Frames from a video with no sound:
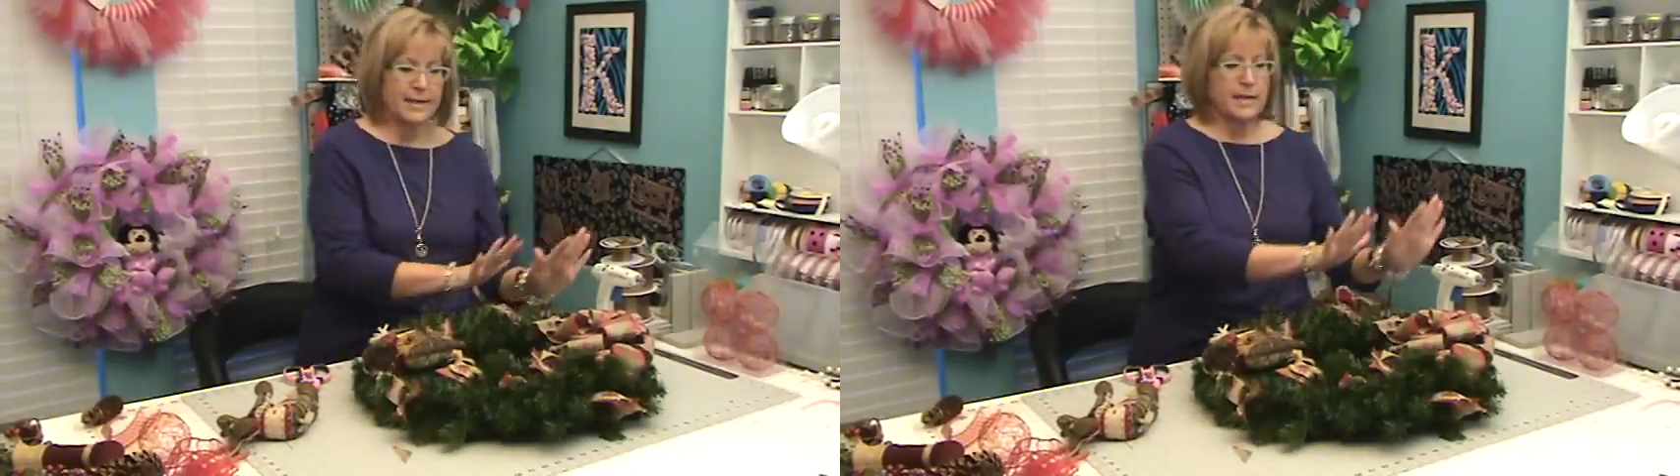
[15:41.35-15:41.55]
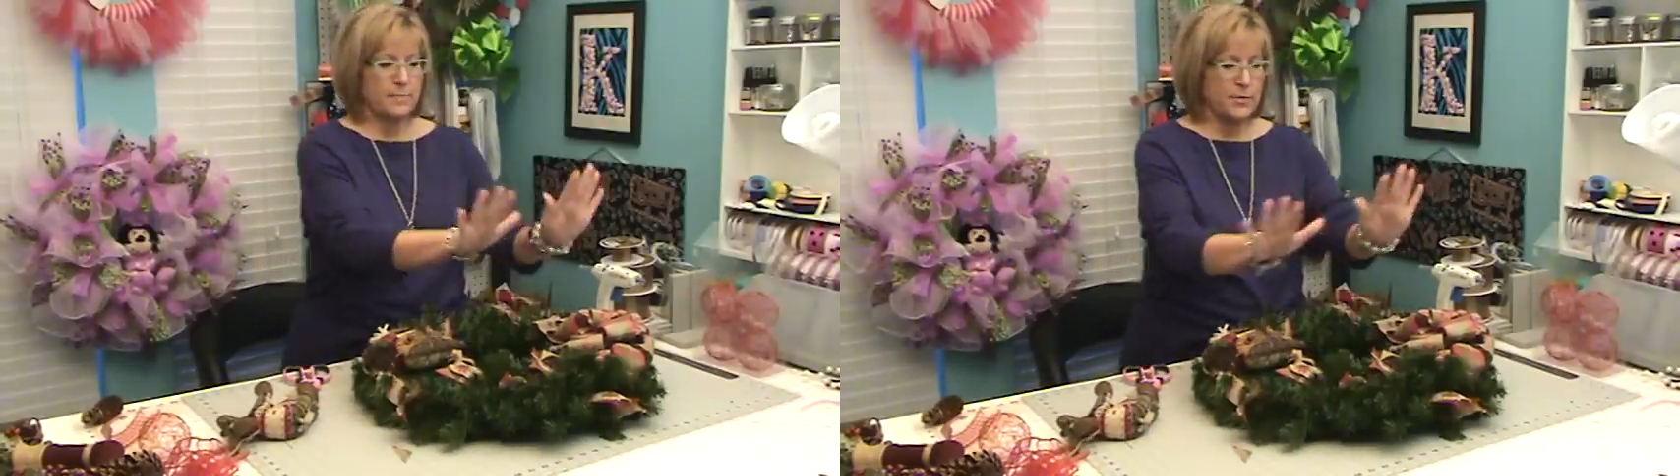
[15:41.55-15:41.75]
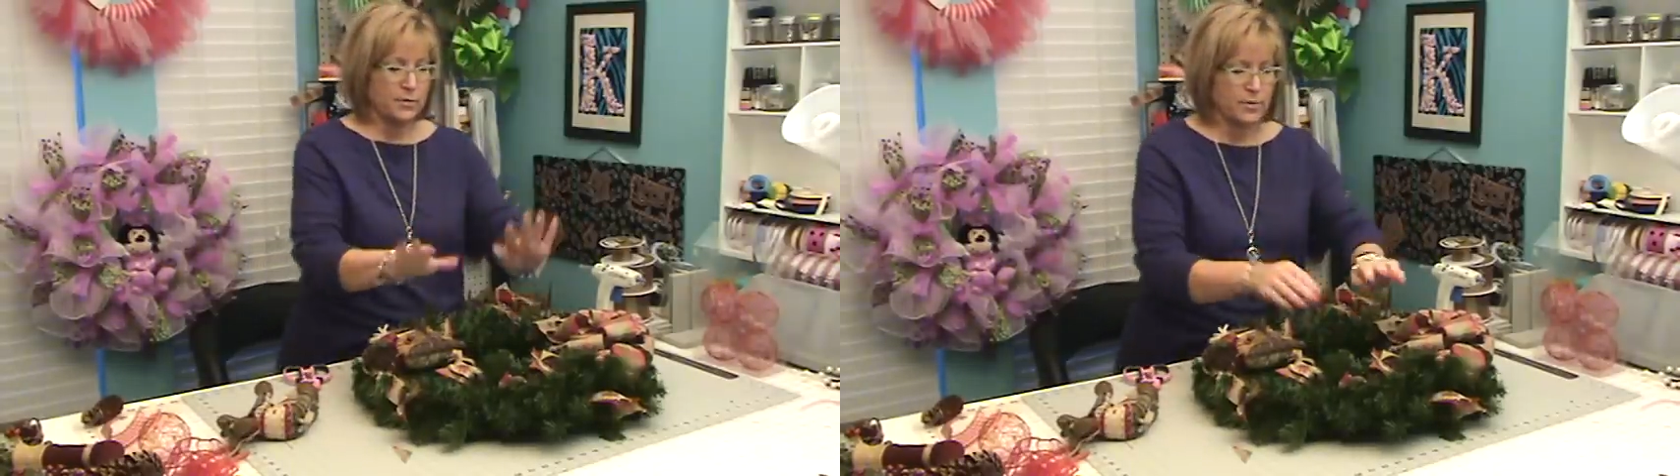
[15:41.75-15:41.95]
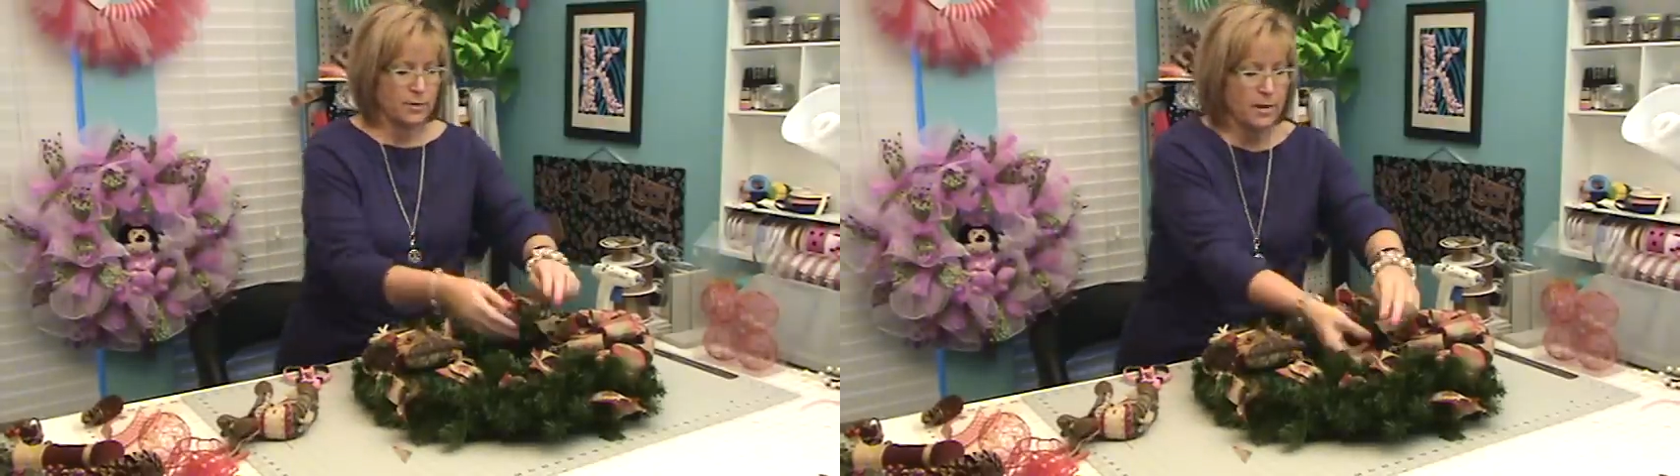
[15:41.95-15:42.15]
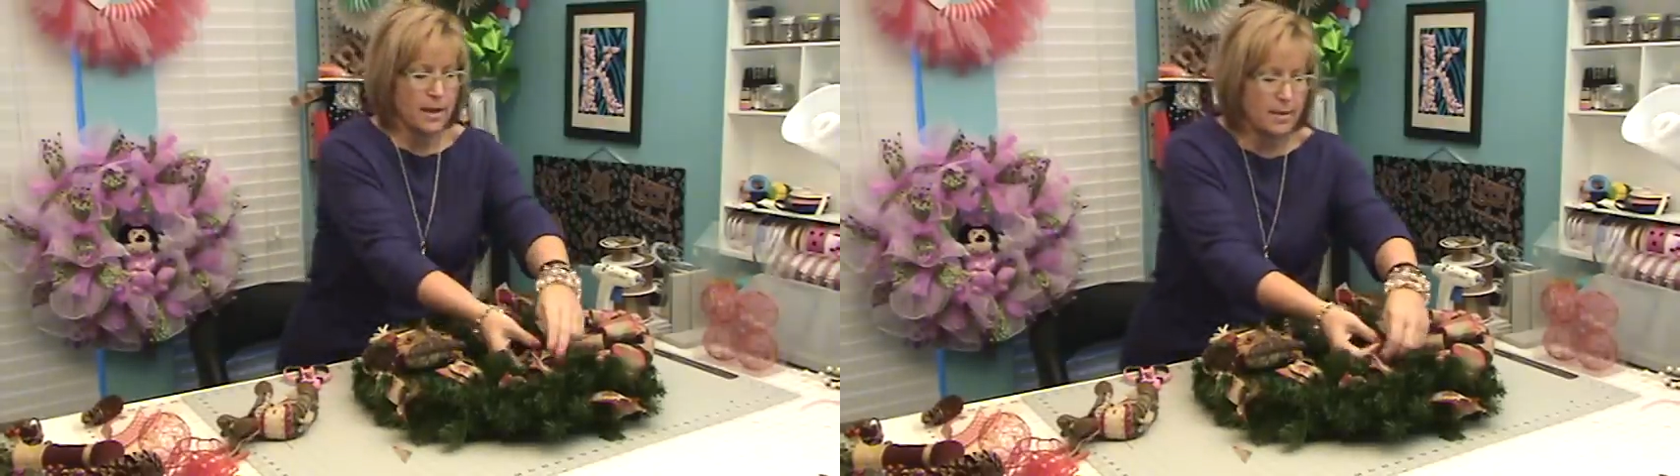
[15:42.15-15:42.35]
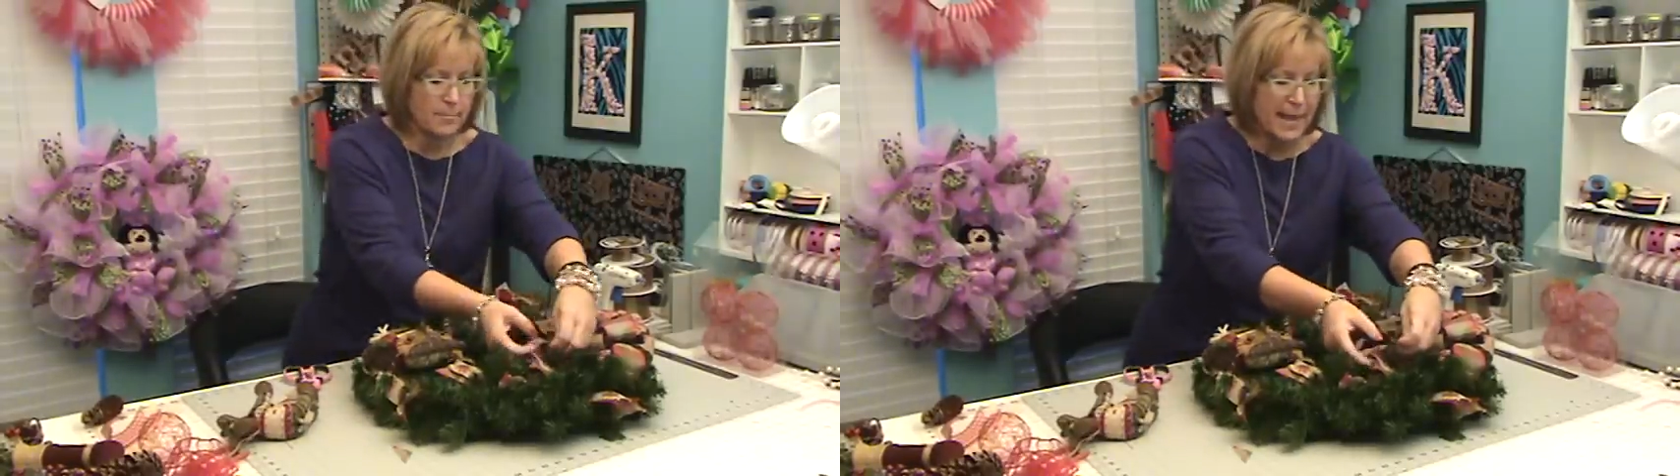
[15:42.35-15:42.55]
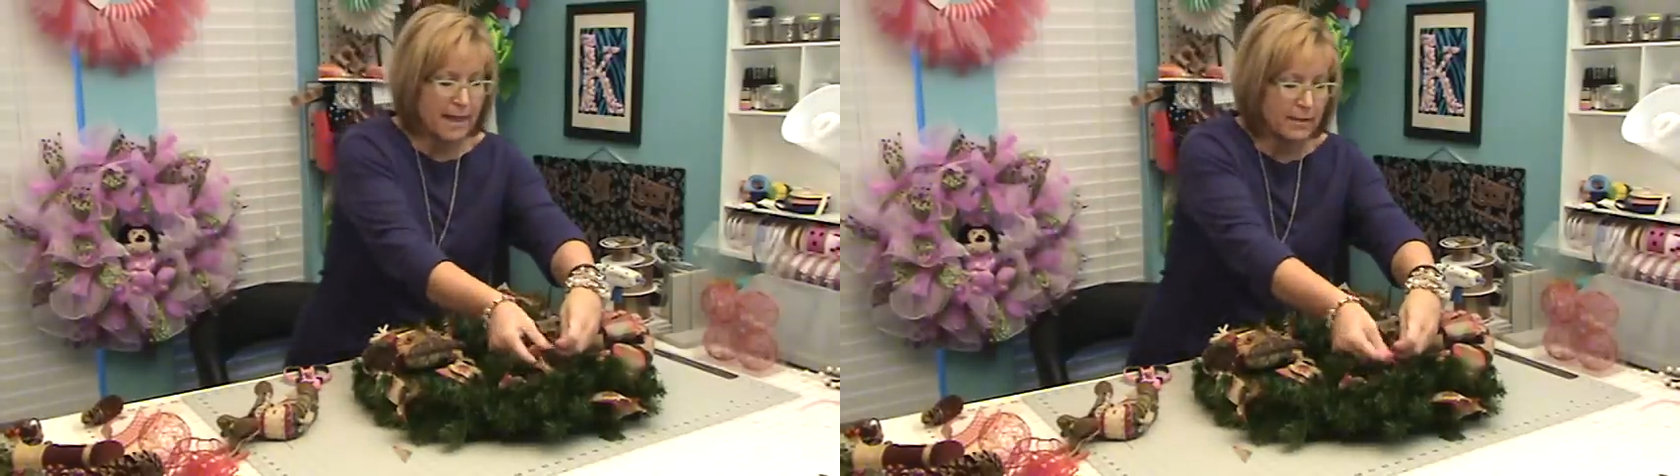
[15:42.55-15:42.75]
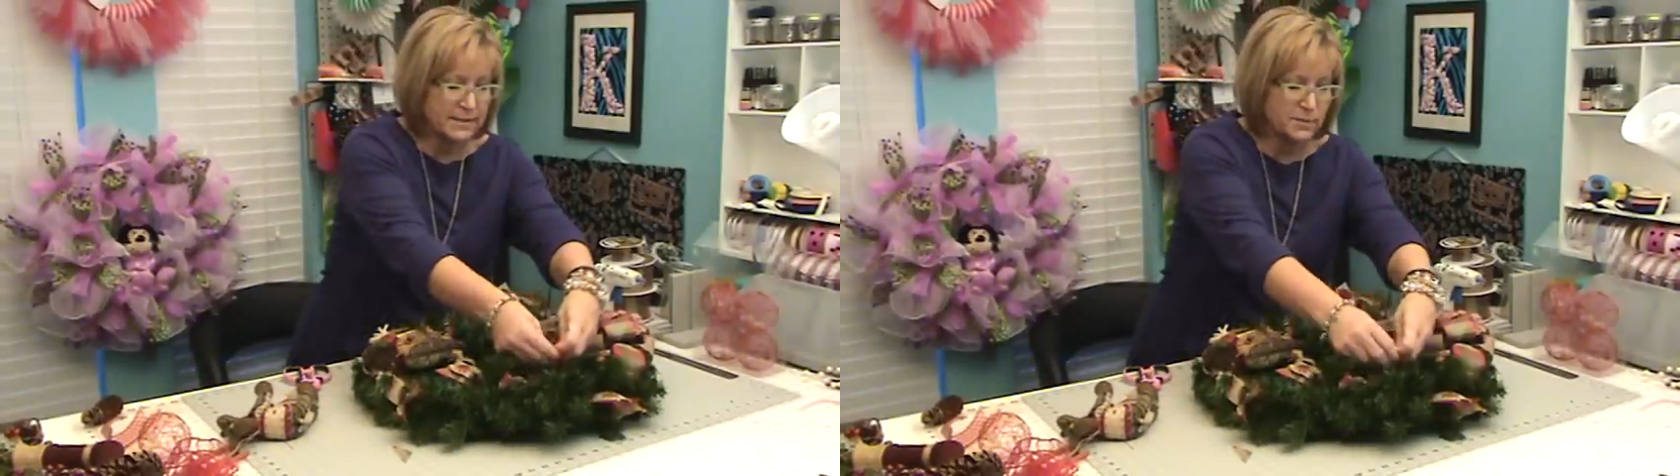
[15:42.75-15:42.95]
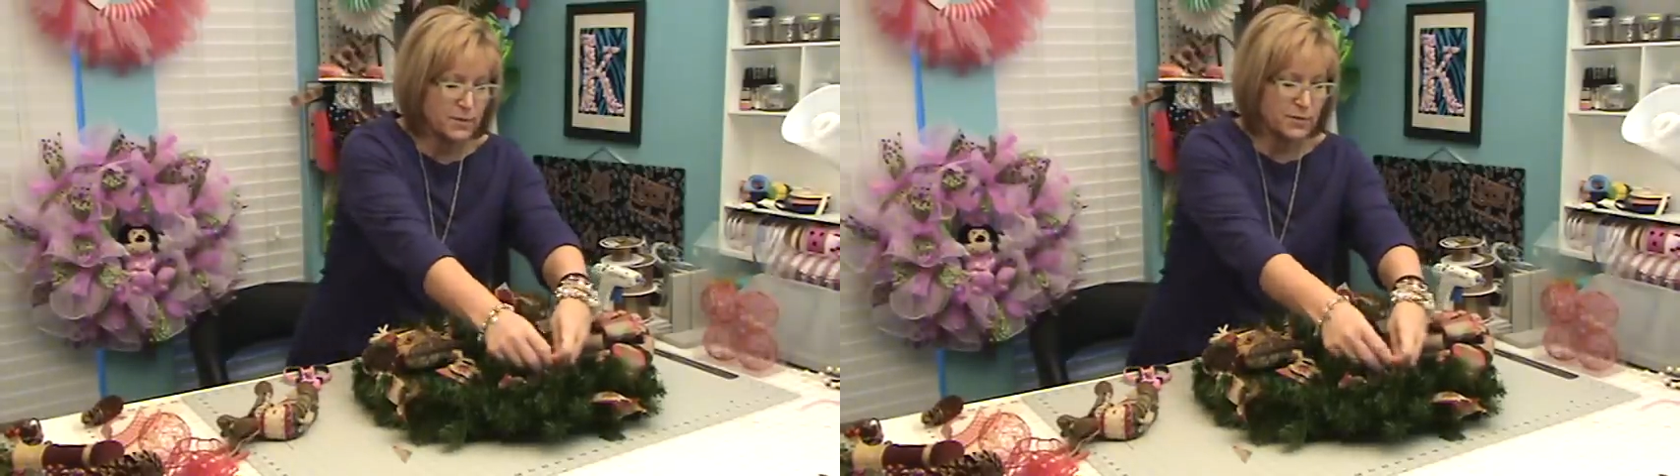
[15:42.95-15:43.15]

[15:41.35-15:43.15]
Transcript: keep your balance with